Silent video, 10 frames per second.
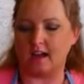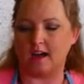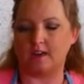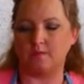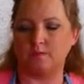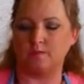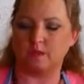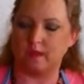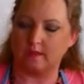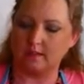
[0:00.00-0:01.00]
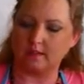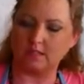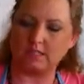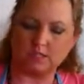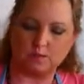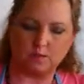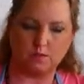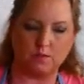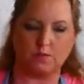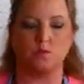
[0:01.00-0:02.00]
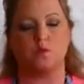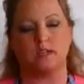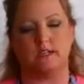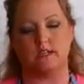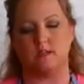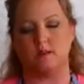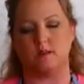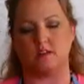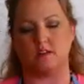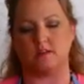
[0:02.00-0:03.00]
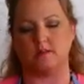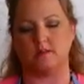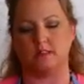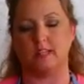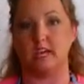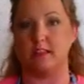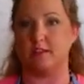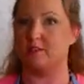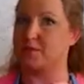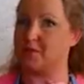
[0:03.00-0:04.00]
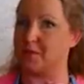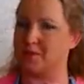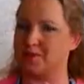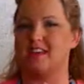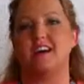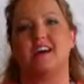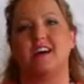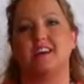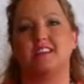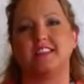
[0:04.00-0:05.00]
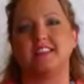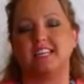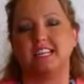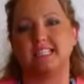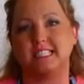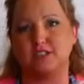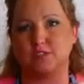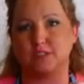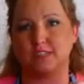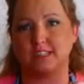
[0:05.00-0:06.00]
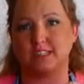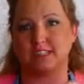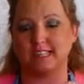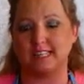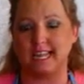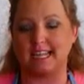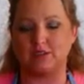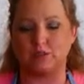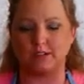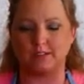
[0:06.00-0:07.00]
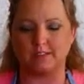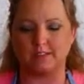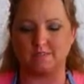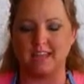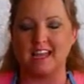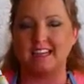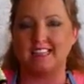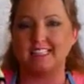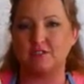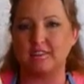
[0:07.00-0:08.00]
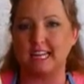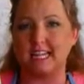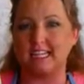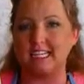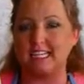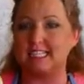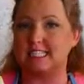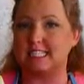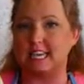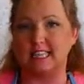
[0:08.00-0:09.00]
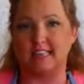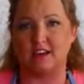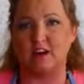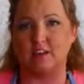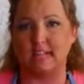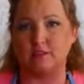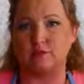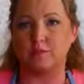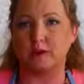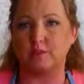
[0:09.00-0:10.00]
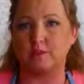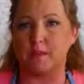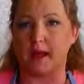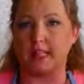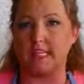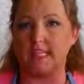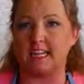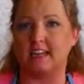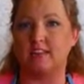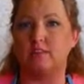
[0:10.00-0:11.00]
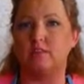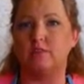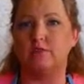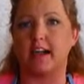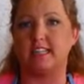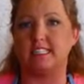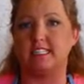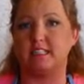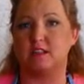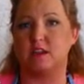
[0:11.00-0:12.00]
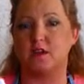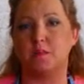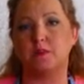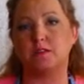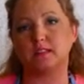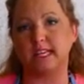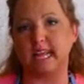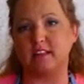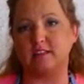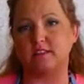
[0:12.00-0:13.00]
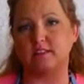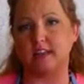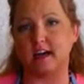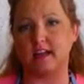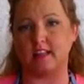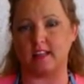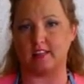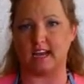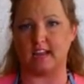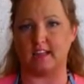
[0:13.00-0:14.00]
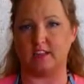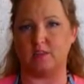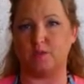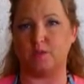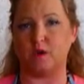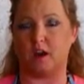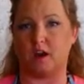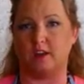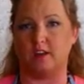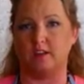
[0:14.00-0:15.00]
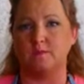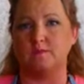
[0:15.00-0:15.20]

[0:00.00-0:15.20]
I'm going to use one or the other or both of the essential oils, the ancient oils. Citronella is an all-natural bug repellent that you will find in most of the candles that you are